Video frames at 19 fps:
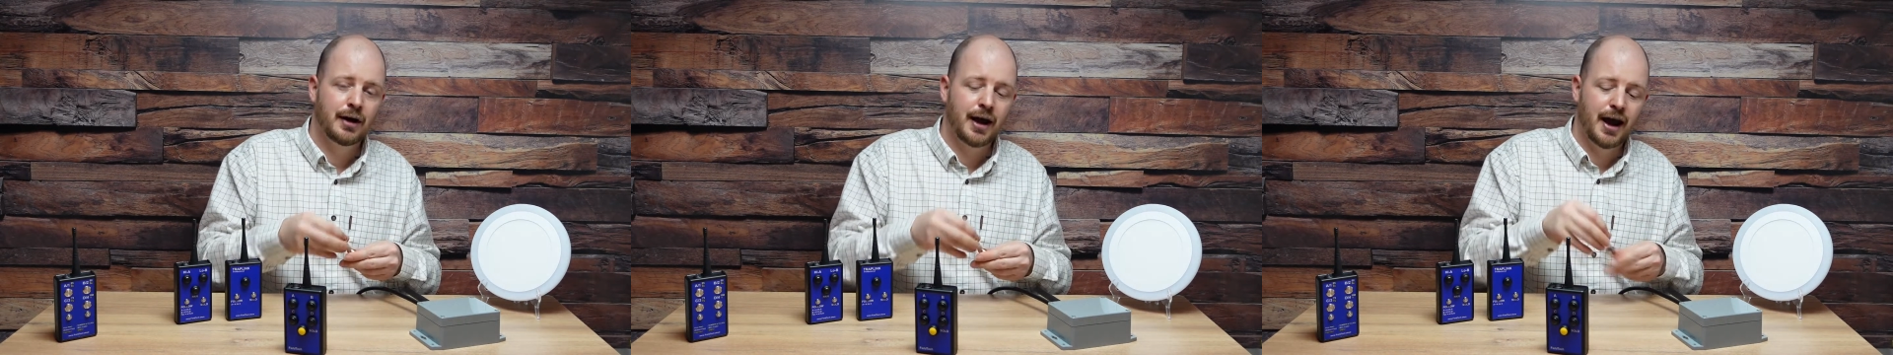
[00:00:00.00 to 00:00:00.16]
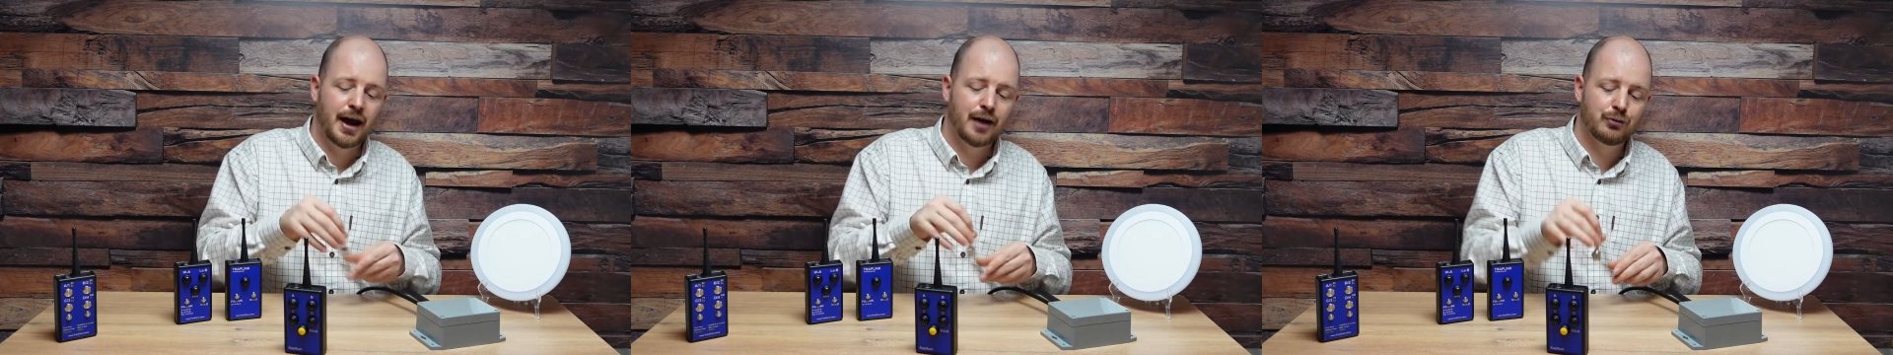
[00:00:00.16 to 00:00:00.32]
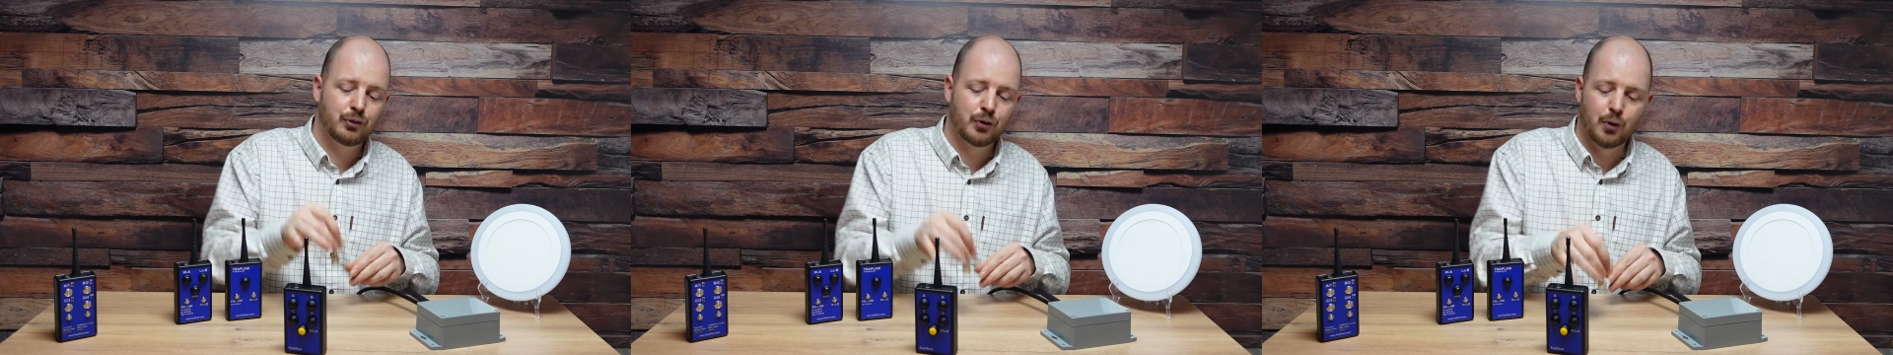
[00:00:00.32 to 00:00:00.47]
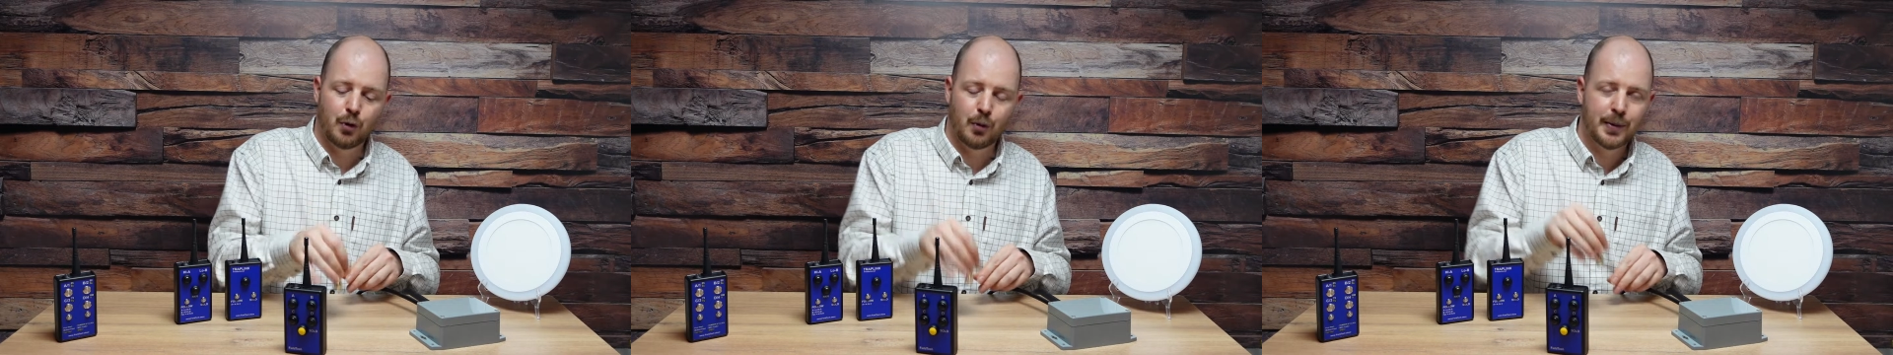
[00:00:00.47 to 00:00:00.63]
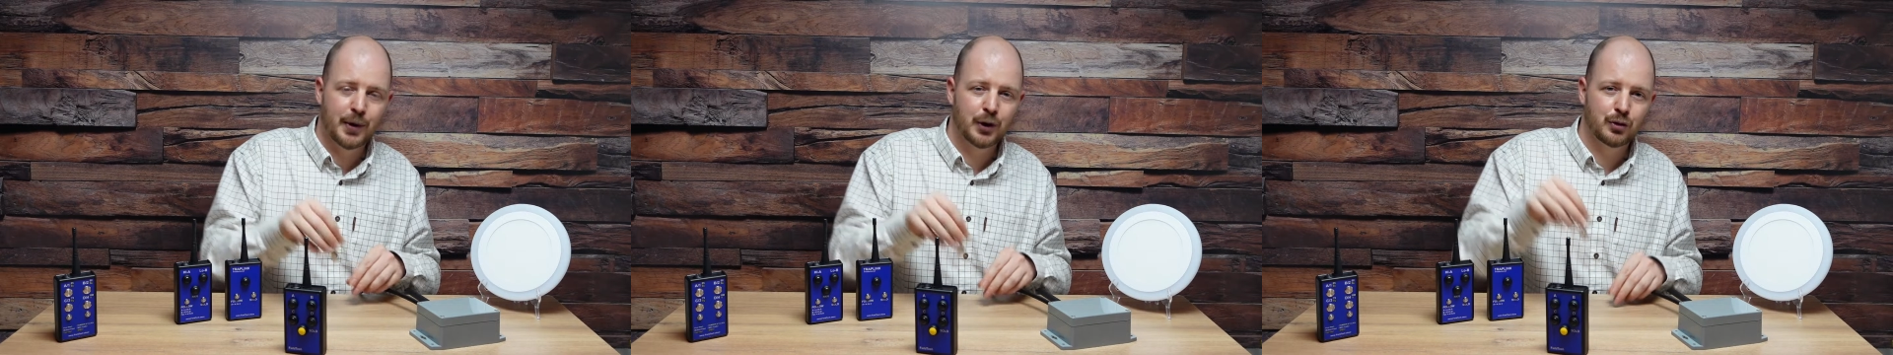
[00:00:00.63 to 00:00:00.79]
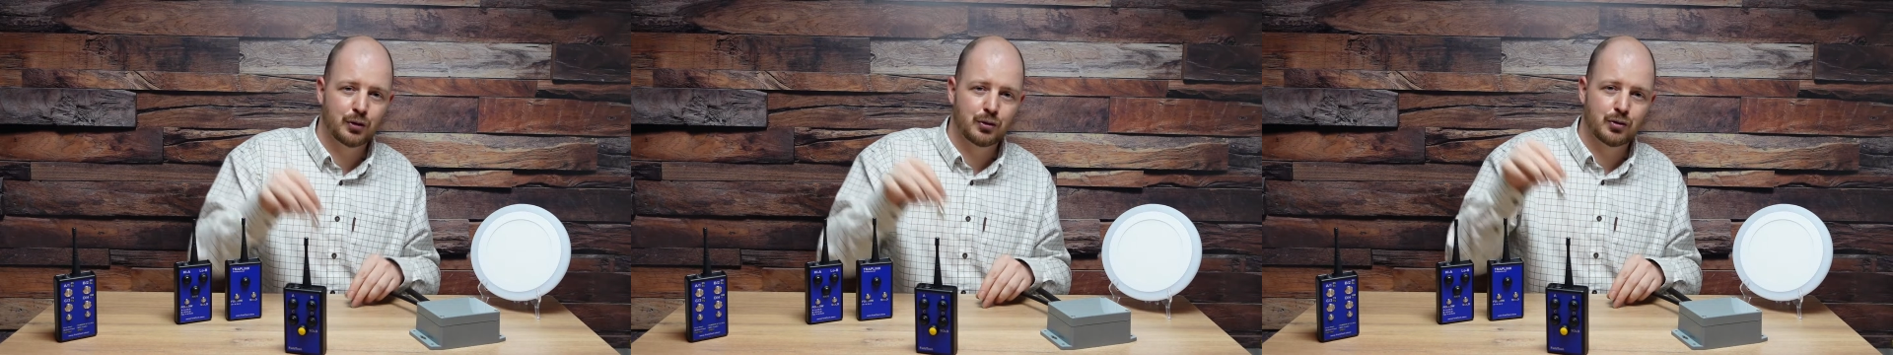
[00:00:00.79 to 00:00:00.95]
every
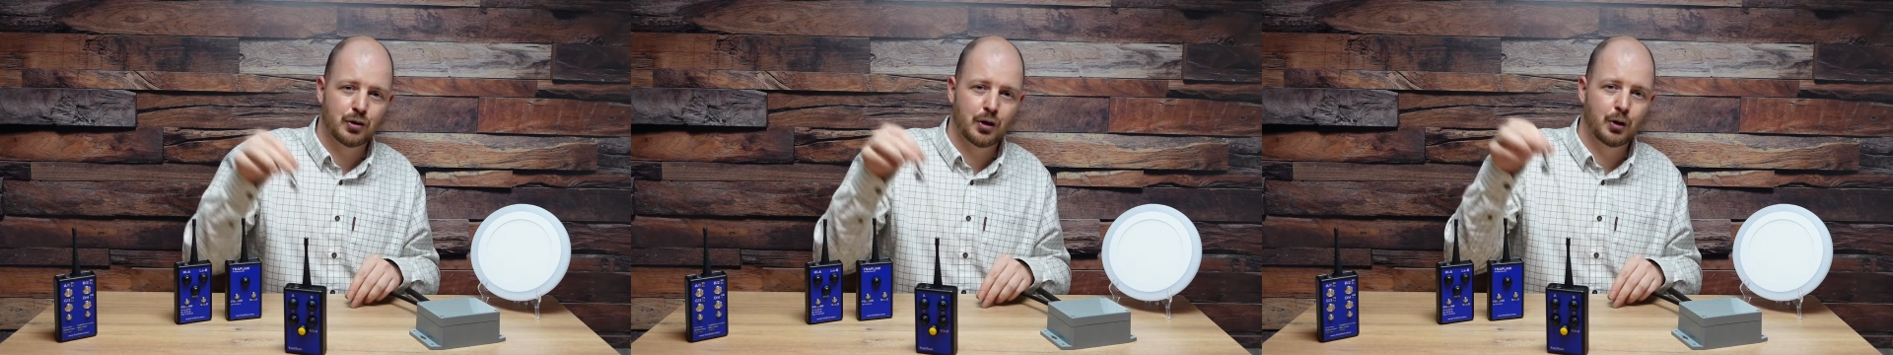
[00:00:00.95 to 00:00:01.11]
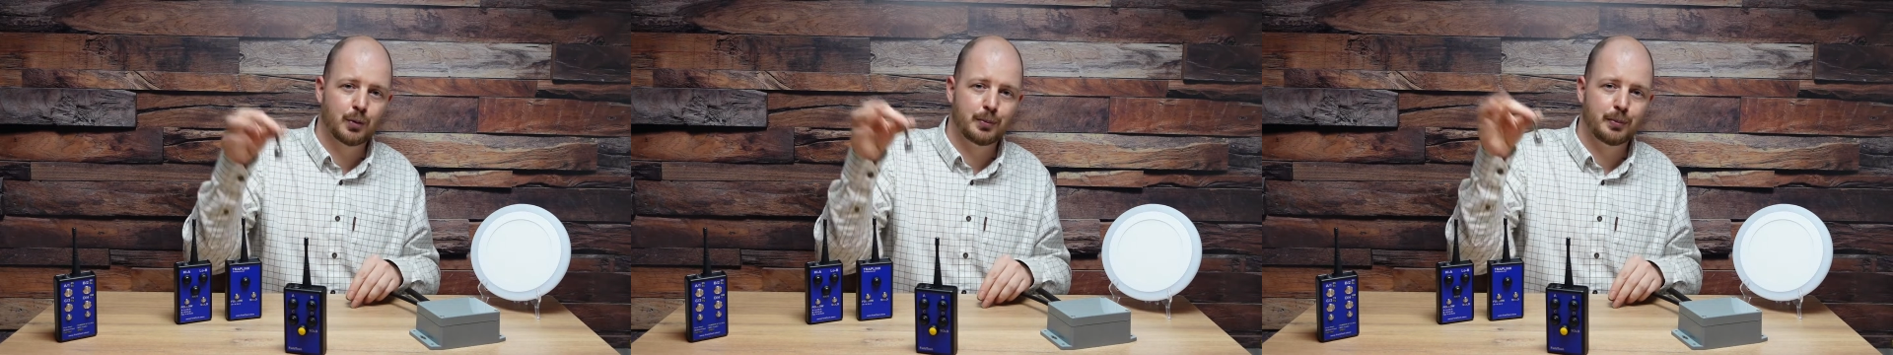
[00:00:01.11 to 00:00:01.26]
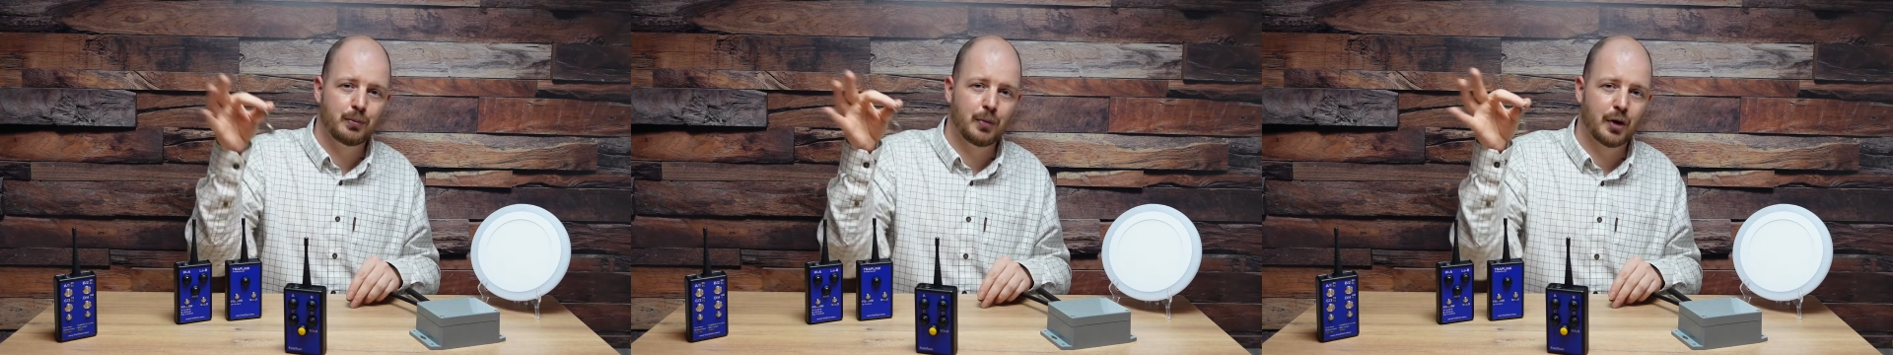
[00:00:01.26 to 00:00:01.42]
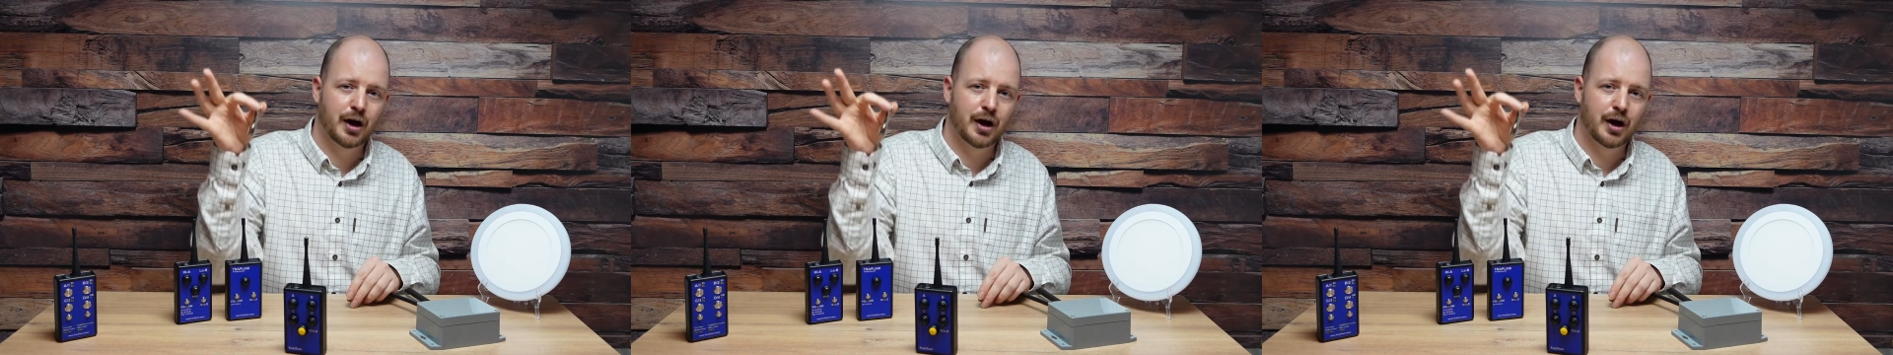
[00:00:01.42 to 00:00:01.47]
remote control